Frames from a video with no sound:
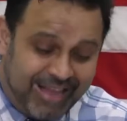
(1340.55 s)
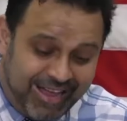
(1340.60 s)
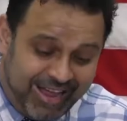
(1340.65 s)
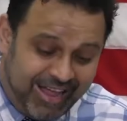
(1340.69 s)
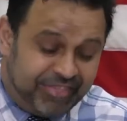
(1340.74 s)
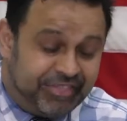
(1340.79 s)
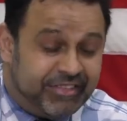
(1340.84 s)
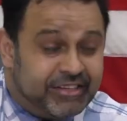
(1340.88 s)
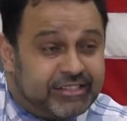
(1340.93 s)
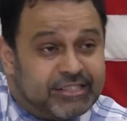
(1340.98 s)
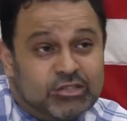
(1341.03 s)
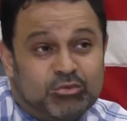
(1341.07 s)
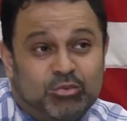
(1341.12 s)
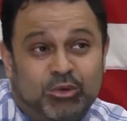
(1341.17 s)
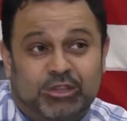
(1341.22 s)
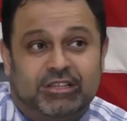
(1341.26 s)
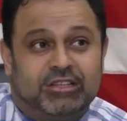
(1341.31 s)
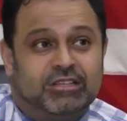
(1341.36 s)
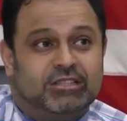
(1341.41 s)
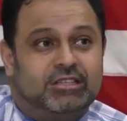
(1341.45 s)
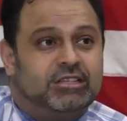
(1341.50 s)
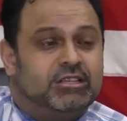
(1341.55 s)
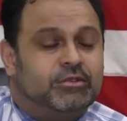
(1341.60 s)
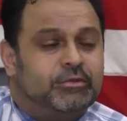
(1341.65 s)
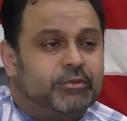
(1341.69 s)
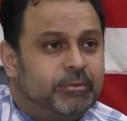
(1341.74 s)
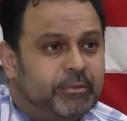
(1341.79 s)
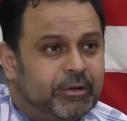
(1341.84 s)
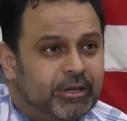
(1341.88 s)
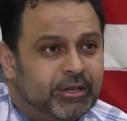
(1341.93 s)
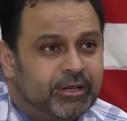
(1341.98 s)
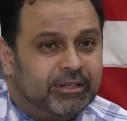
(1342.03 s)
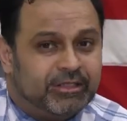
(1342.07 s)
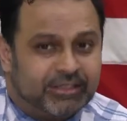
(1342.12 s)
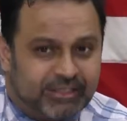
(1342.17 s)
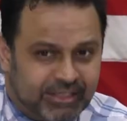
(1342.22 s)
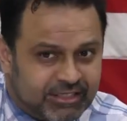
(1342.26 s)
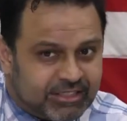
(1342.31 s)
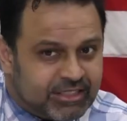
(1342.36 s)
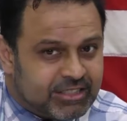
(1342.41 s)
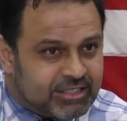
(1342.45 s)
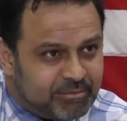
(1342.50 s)
And this is what this is for me.
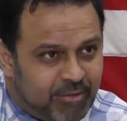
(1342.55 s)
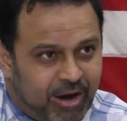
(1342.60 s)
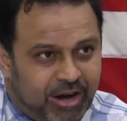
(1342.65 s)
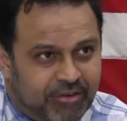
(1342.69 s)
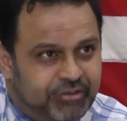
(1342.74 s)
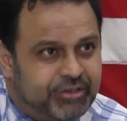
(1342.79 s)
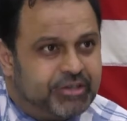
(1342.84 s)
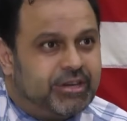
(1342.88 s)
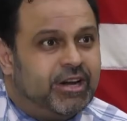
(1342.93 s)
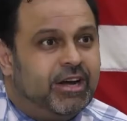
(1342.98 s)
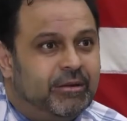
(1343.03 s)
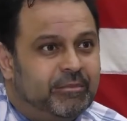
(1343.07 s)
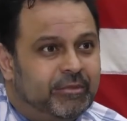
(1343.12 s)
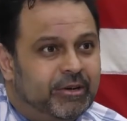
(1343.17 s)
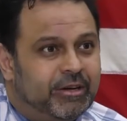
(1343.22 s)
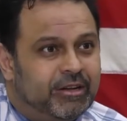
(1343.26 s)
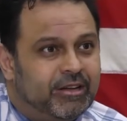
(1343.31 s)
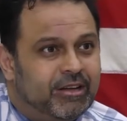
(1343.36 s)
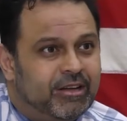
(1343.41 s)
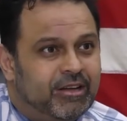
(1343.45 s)
This is my retirement.